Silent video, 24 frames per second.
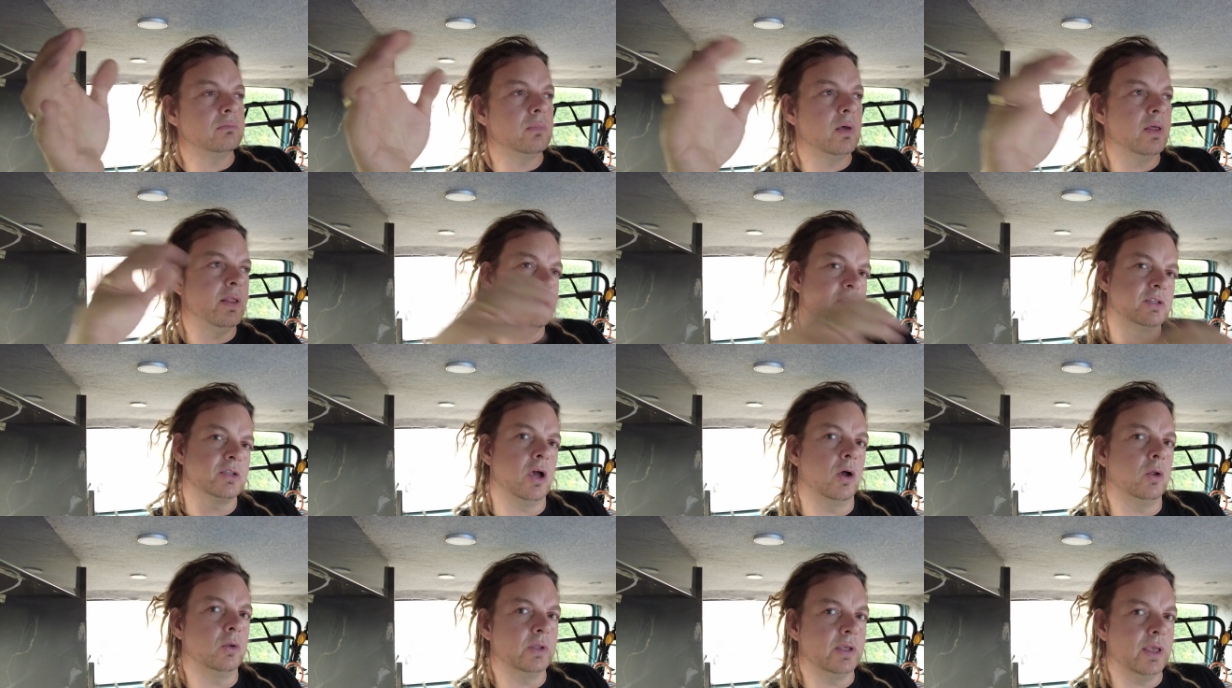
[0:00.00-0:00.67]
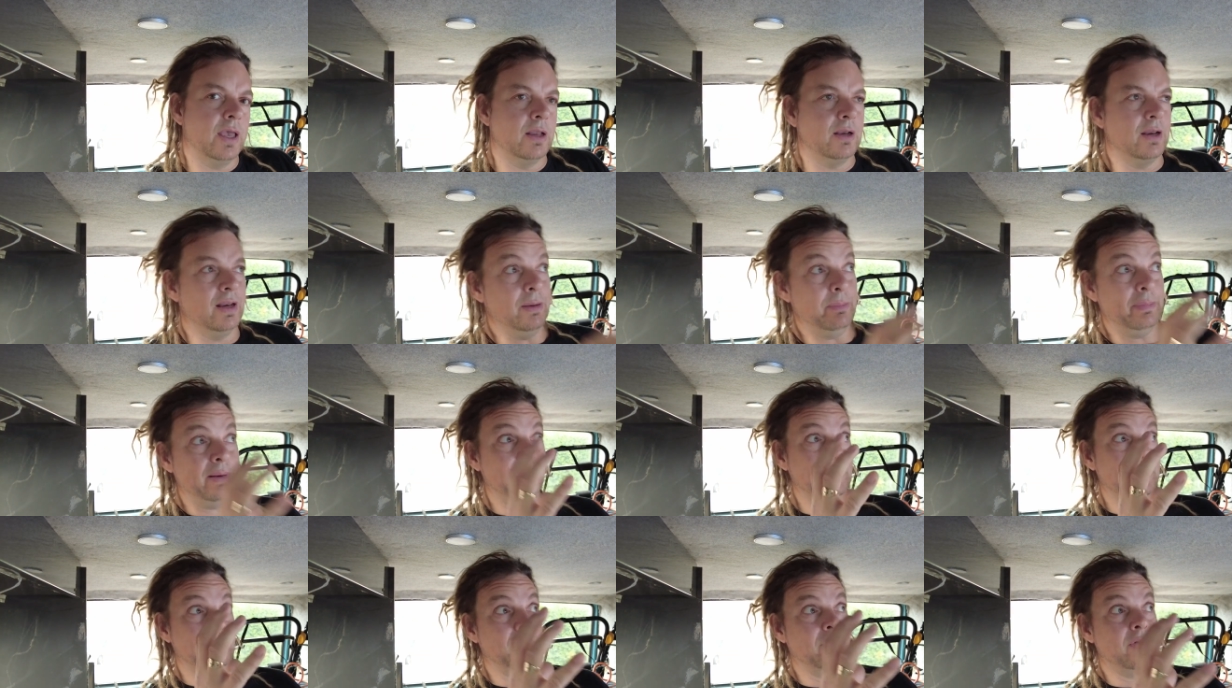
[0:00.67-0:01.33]
and it's cold again, it's a
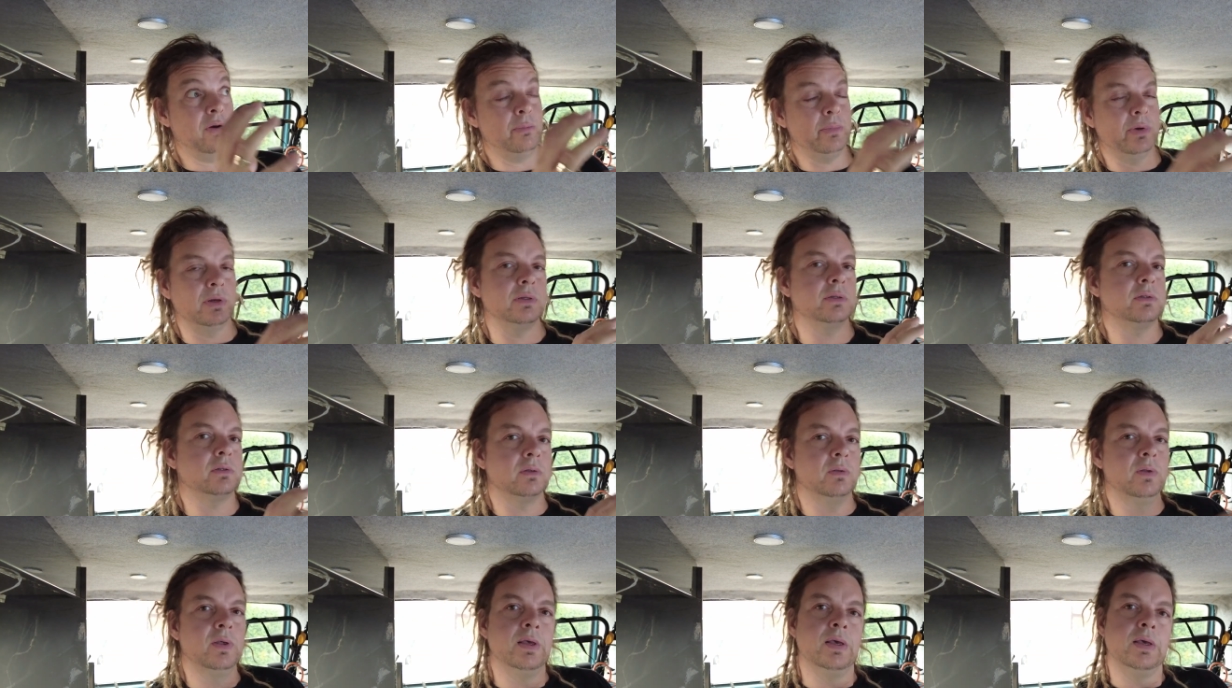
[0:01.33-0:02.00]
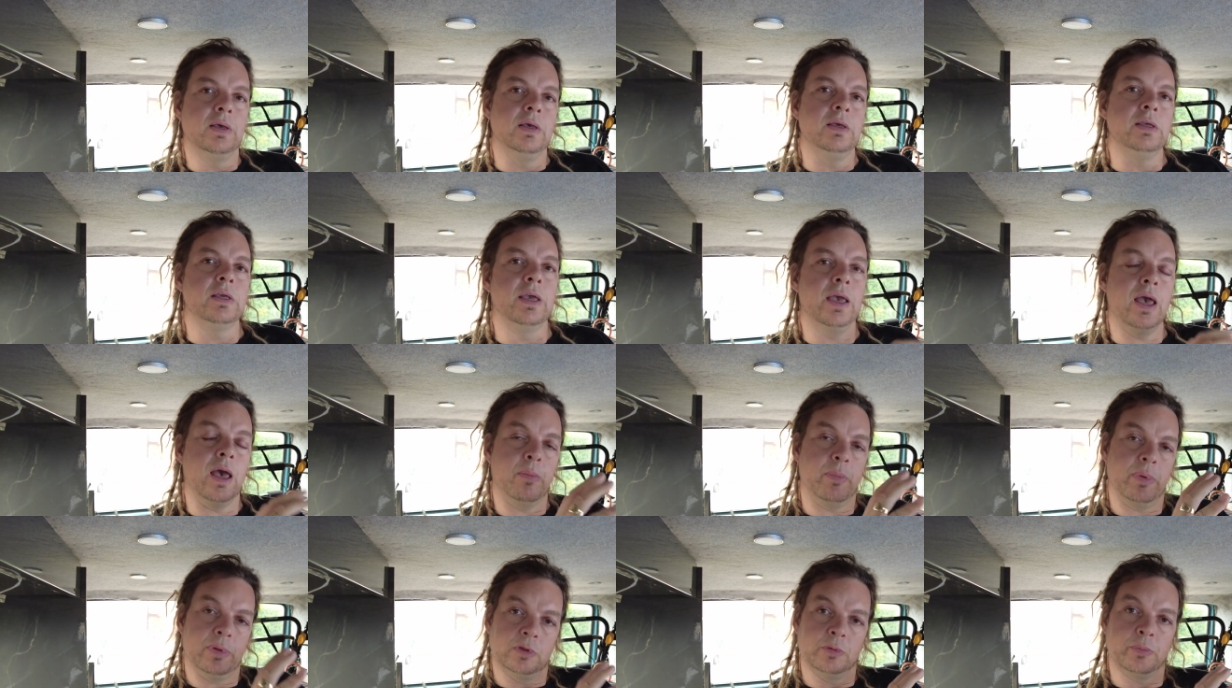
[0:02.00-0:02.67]
little bit warmer, and you
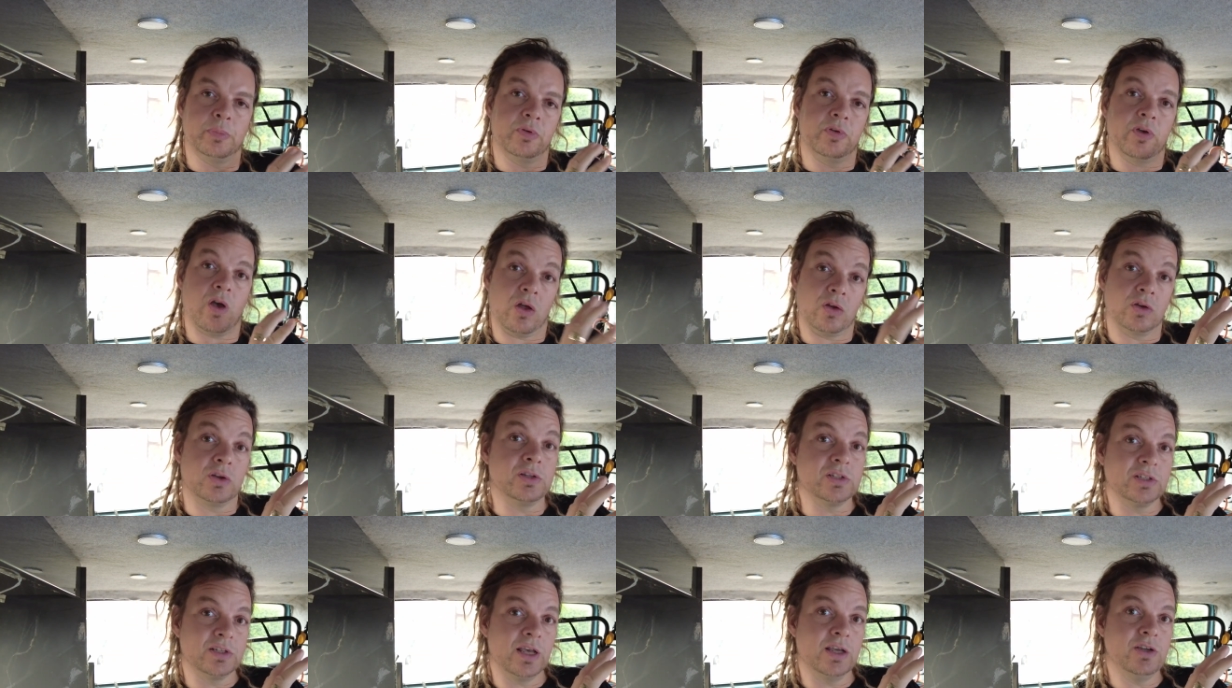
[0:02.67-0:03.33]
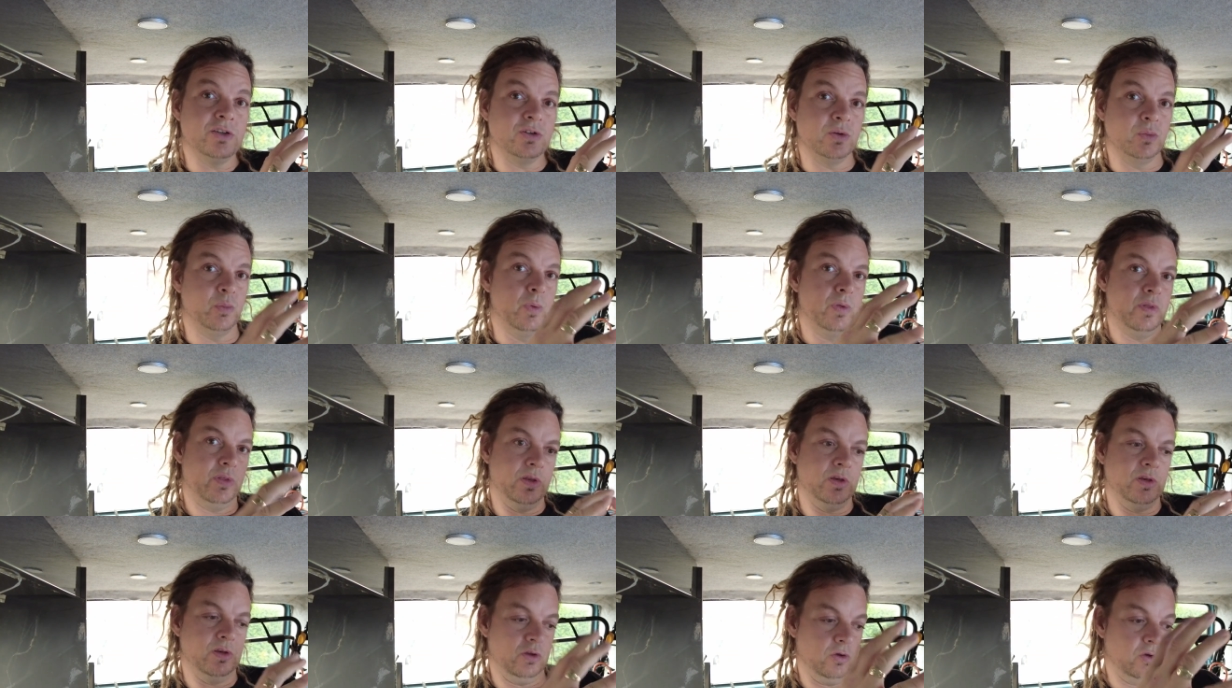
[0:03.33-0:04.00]
get a buildup of condensation
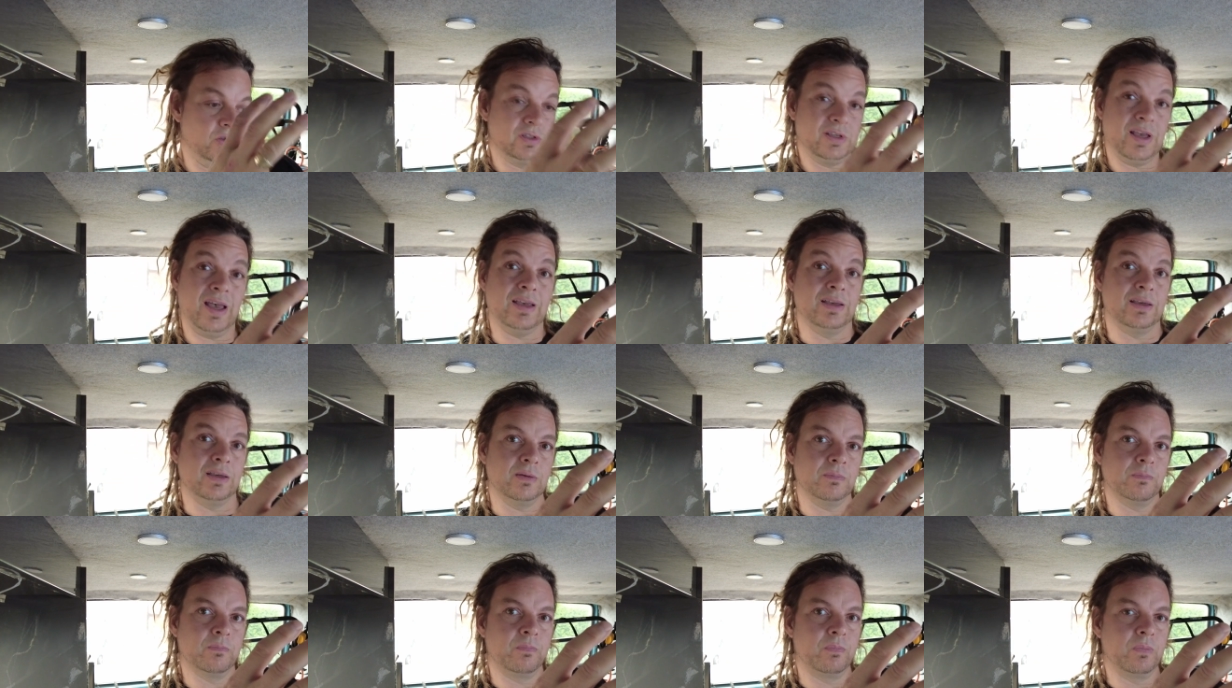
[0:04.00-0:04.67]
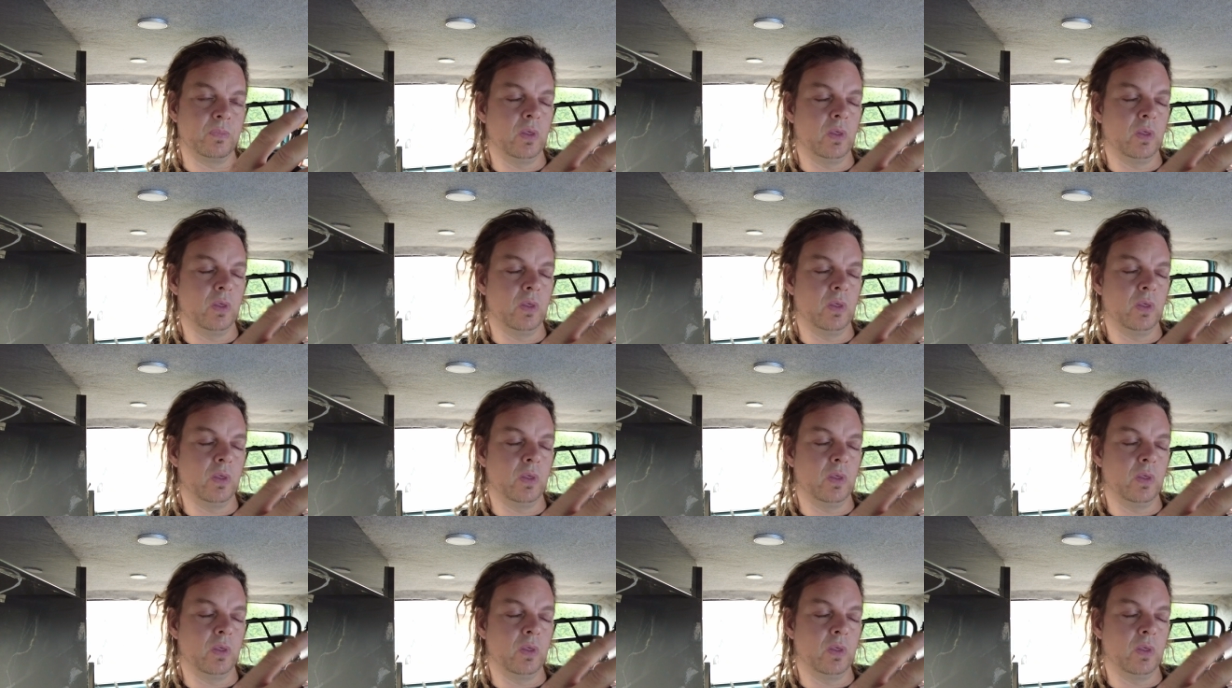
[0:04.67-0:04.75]
within your tank.